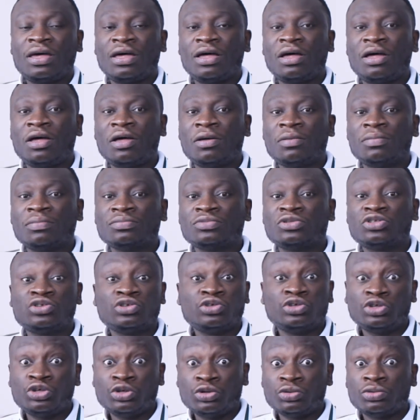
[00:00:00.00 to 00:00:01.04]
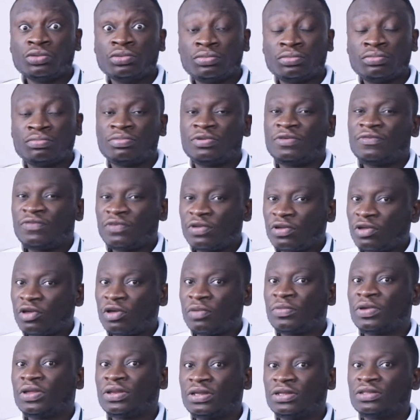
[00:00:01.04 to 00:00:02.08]
to you before
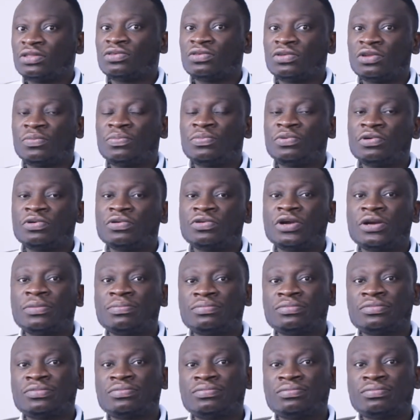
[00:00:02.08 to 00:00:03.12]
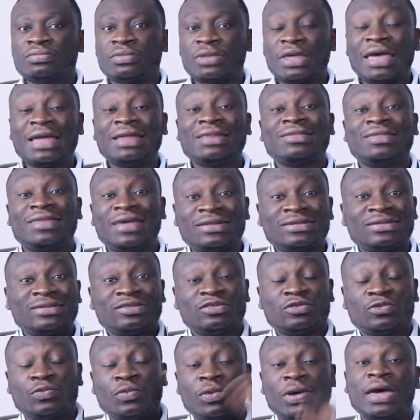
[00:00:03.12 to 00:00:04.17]
coming into the program. And that
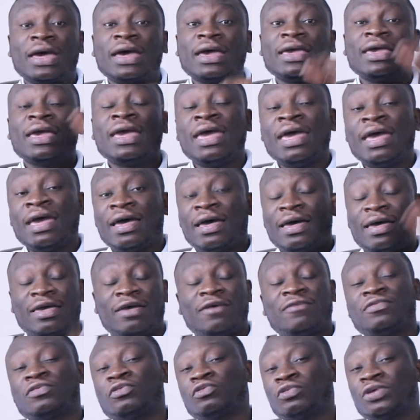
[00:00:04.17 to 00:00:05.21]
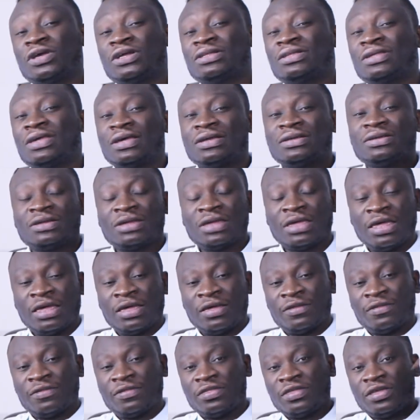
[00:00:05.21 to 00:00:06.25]
is why I have created
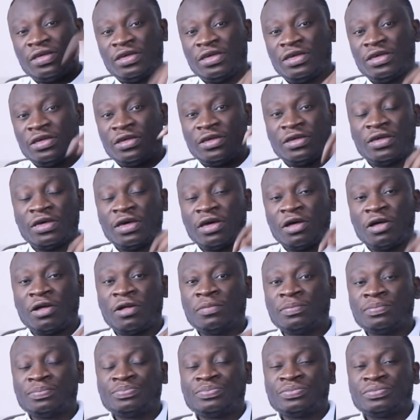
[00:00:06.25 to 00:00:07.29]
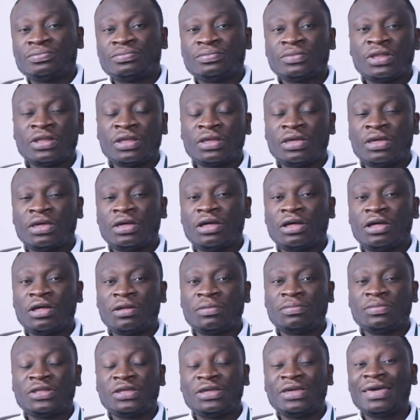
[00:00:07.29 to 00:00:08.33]
the
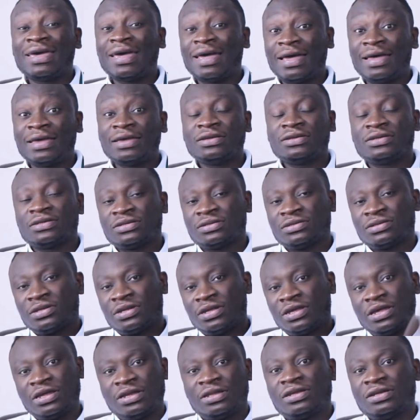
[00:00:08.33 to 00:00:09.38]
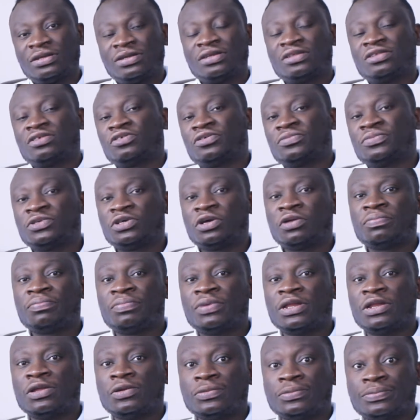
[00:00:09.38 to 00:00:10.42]
guide in the description
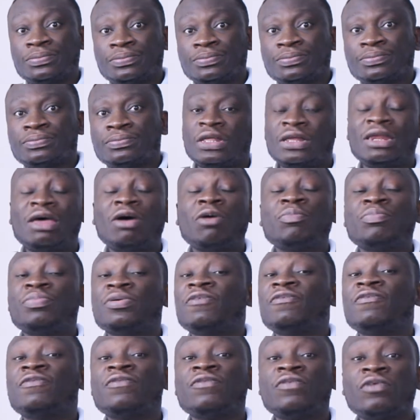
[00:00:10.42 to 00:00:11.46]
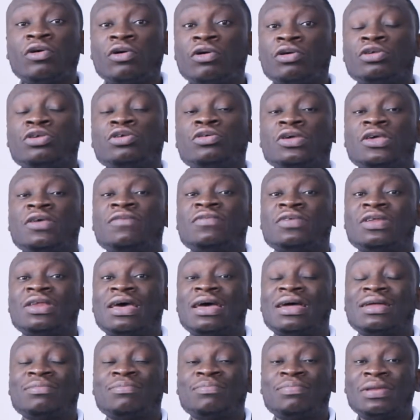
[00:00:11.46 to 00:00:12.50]
below. Now, before you even
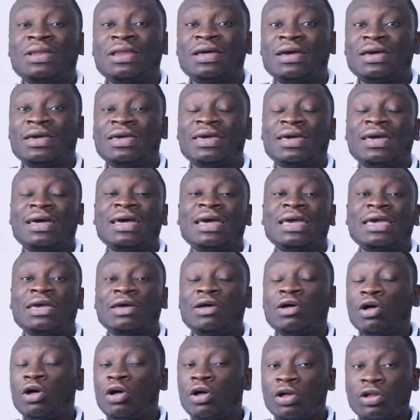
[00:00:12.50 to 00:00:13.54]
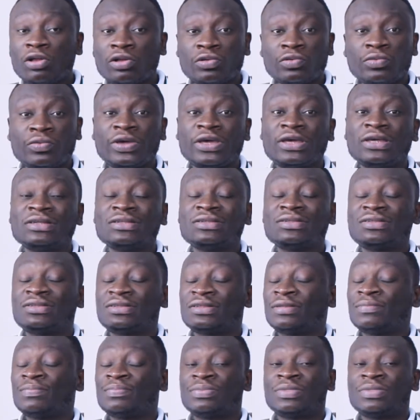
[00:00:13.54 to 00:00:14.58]
apply, I always